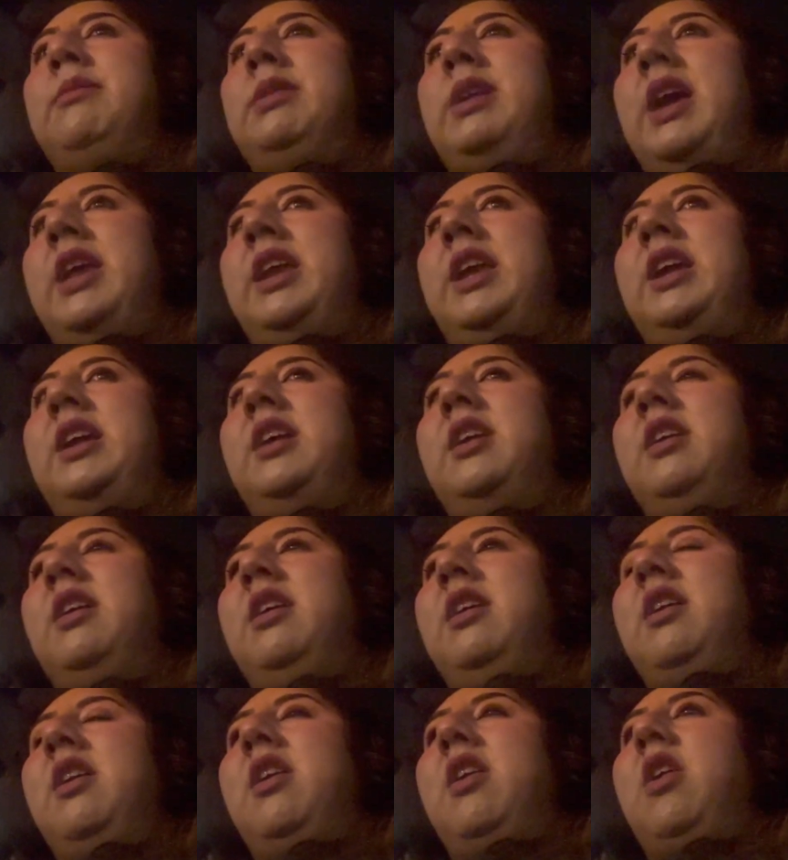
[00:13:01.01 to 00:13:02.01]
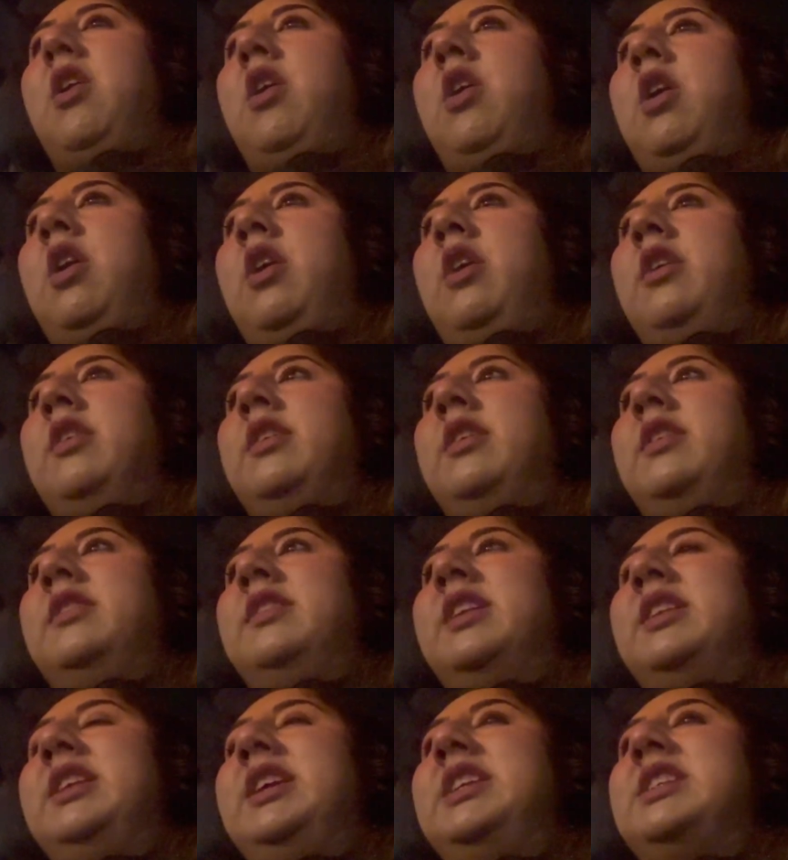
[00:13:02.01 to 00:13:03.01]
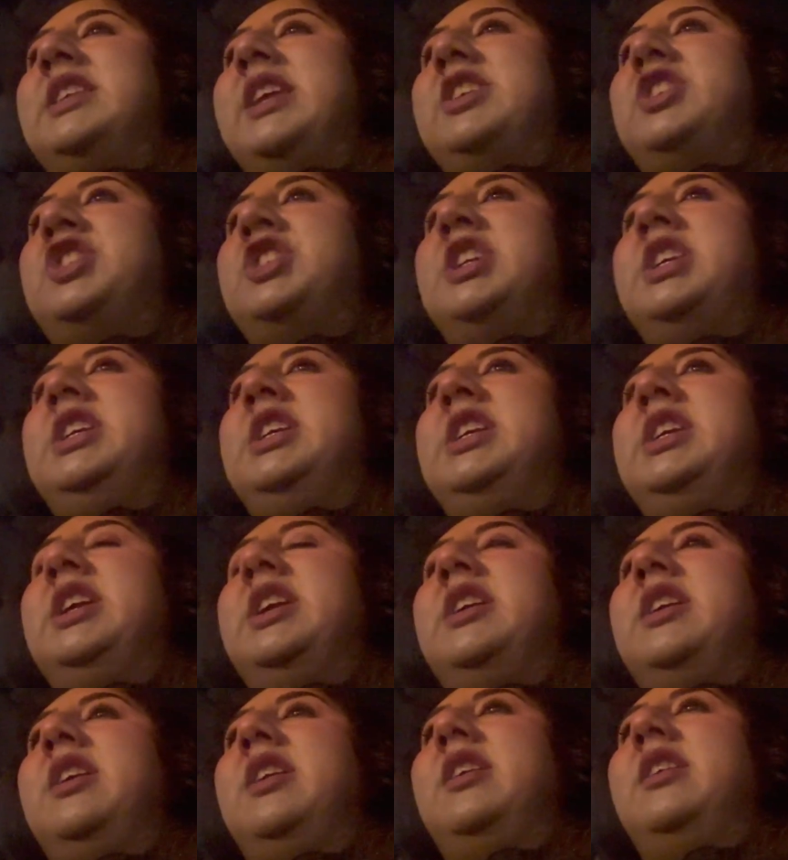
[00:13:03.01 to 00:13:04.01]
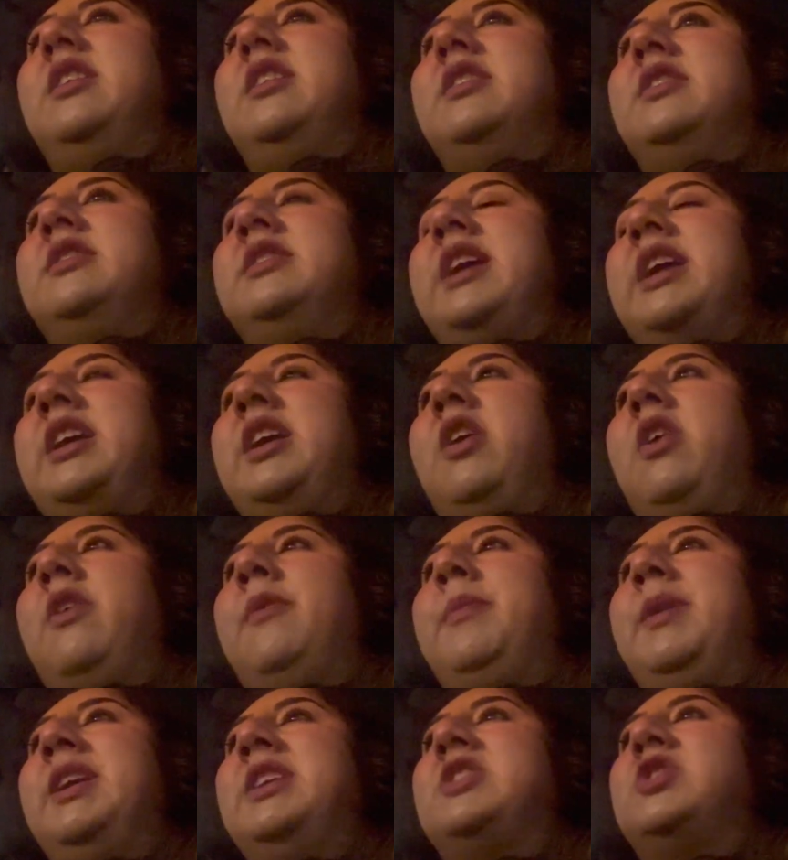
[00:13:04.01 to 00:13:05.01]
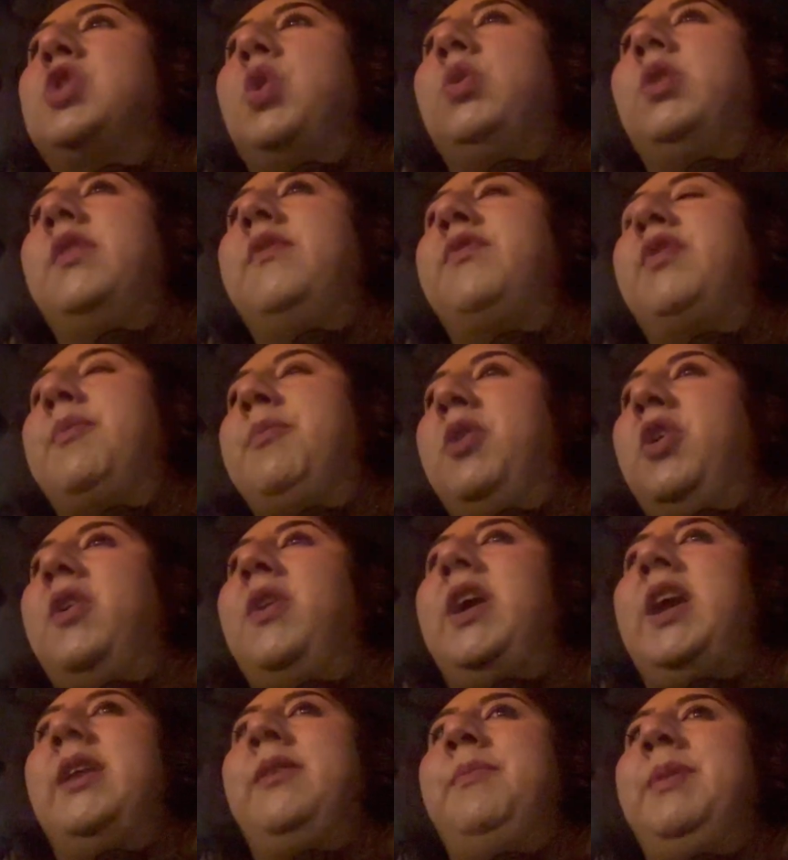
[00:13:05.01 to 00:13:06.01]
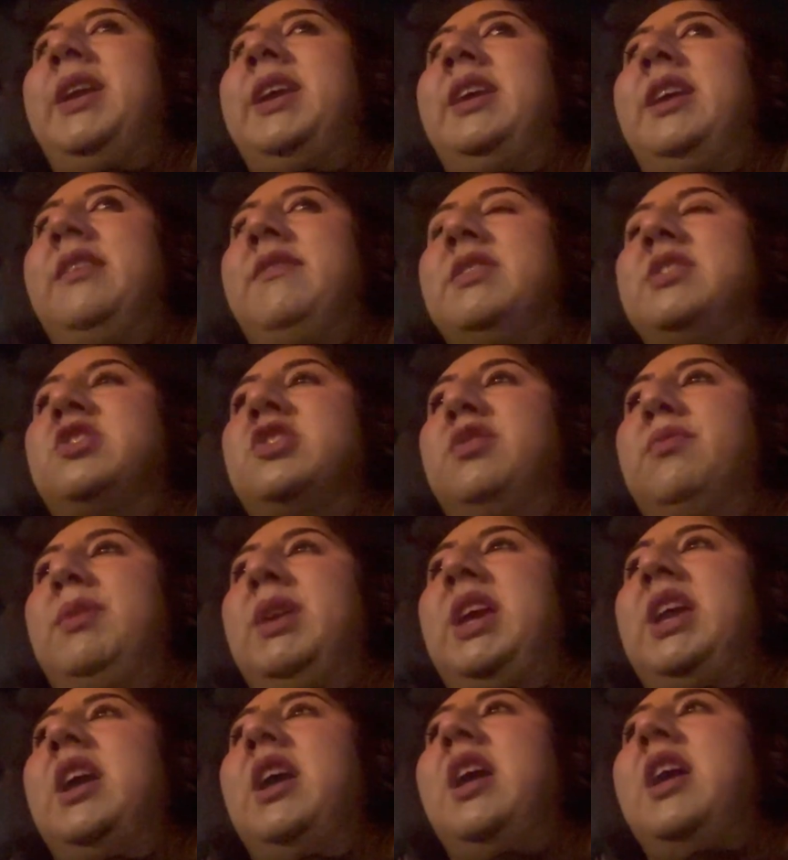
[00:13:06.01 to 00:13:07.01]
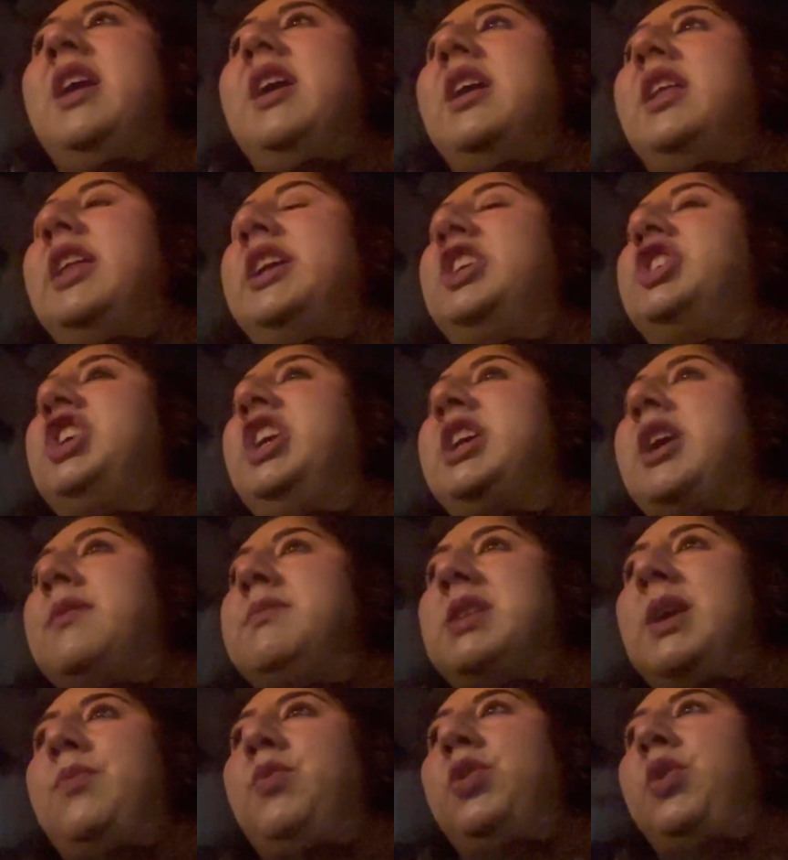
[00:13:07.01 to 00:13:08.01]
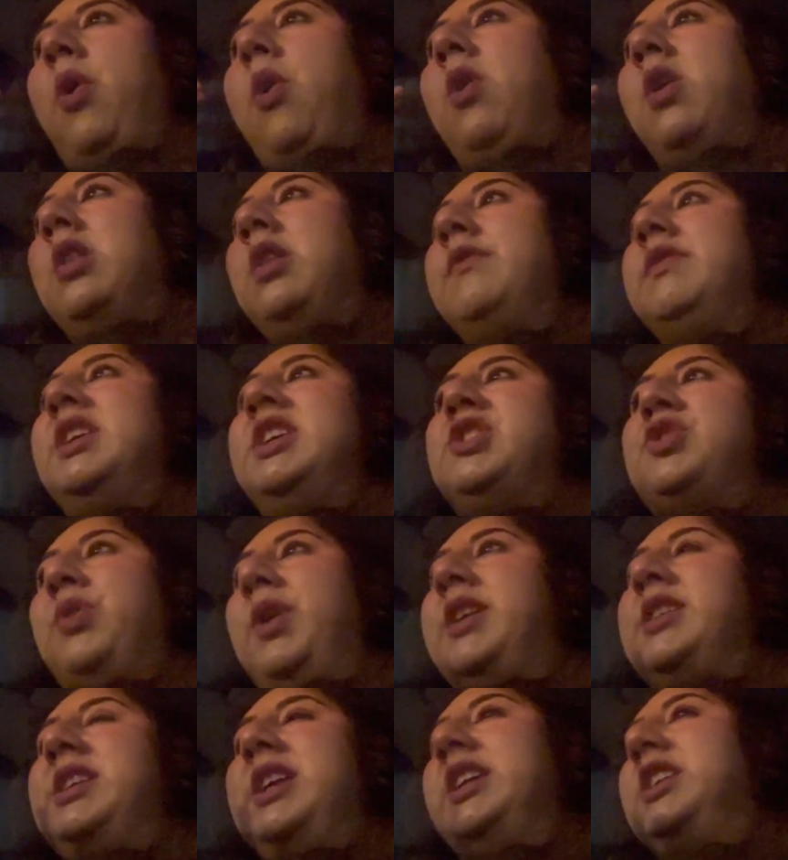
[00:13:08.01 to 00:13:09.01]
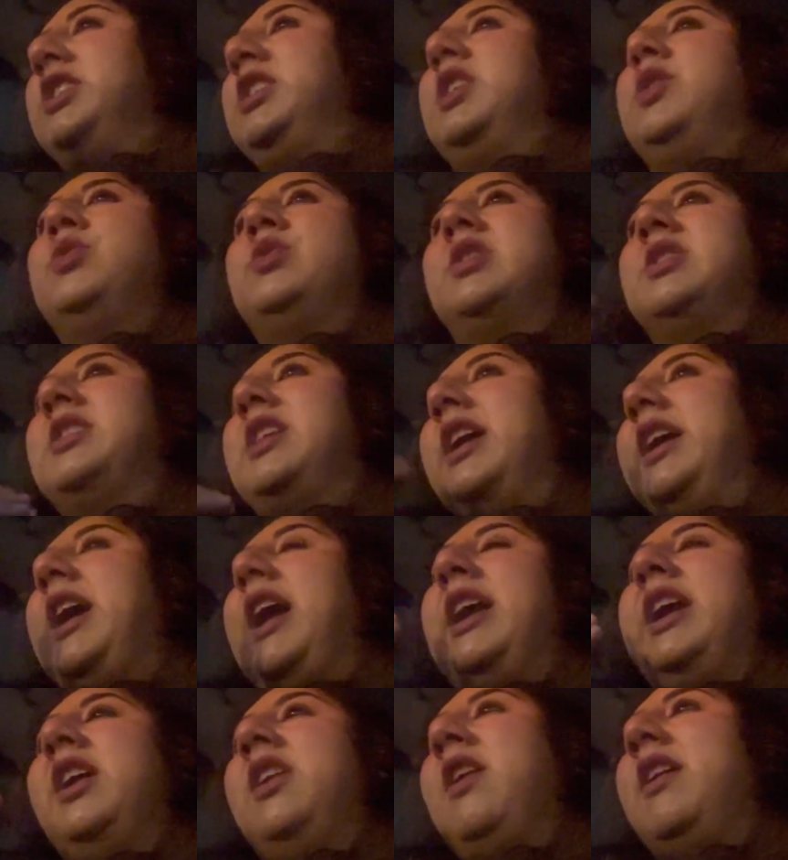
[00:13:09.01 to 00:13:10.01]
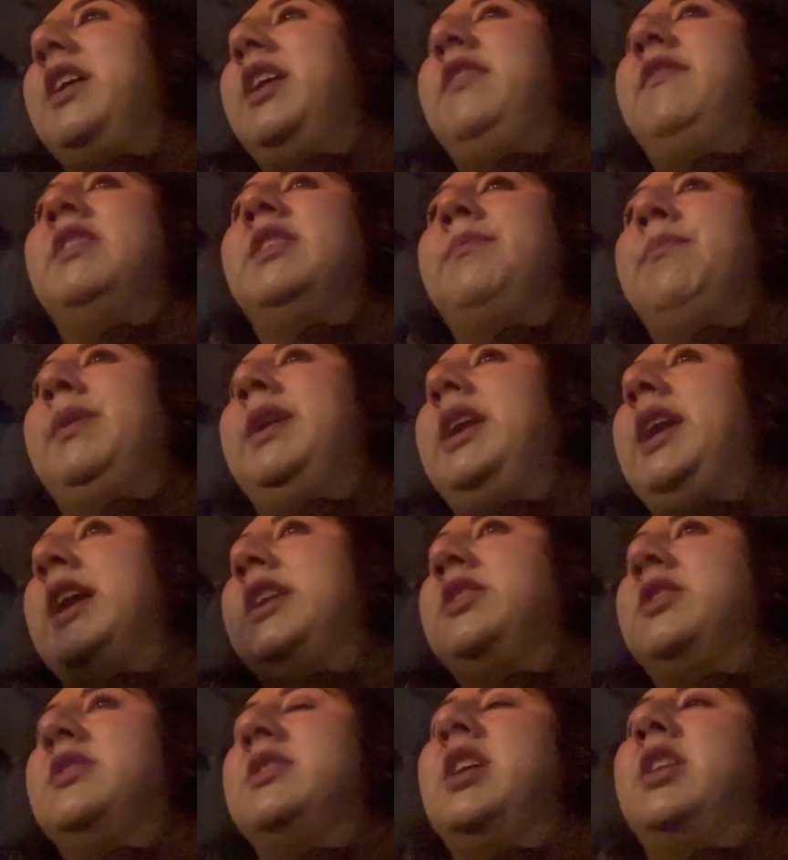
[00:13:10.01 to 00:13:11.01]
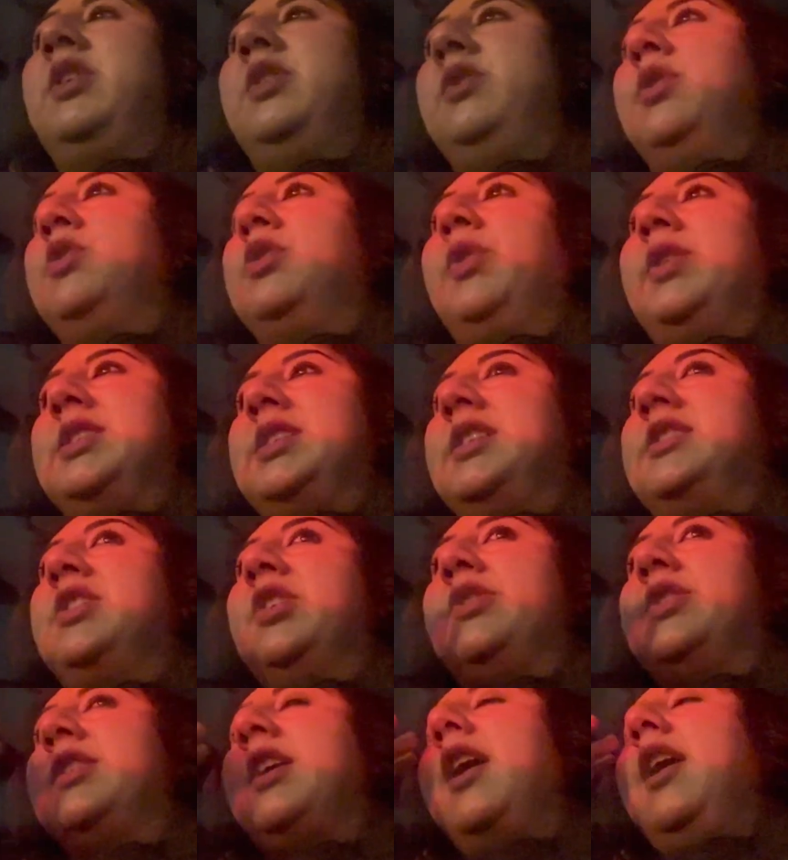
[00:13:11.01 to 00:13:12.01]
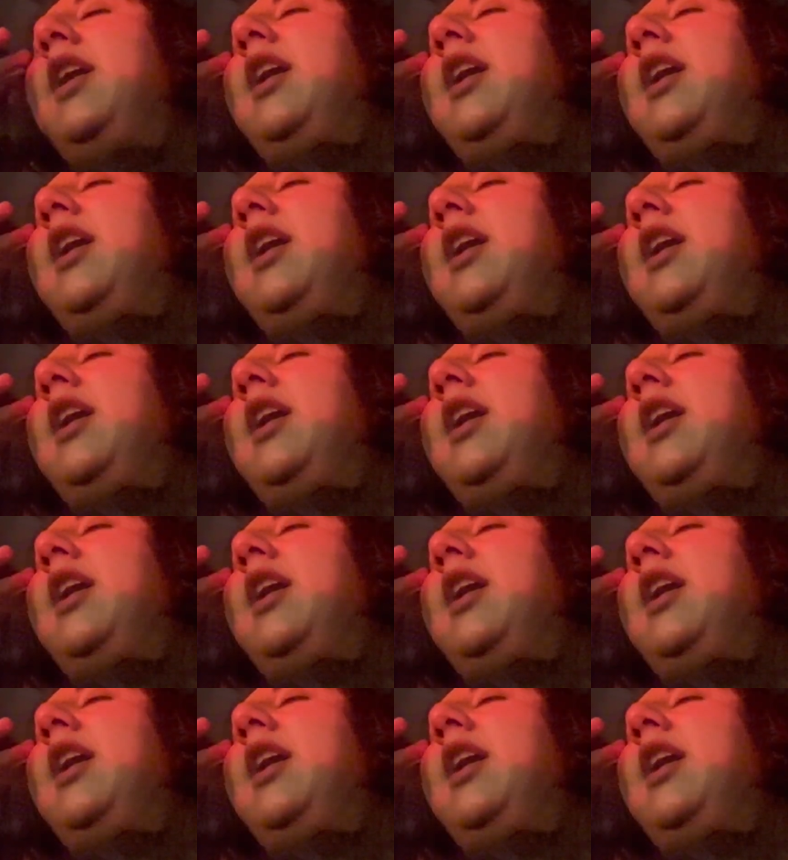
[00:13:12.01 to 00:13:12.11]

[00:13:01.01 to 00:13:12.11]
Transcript: getting are the leads that are being stolen from her and being given to me. Like, she comes up with all of these crazy excuses. Like, I cannot even begin to tell you the crazy excuses.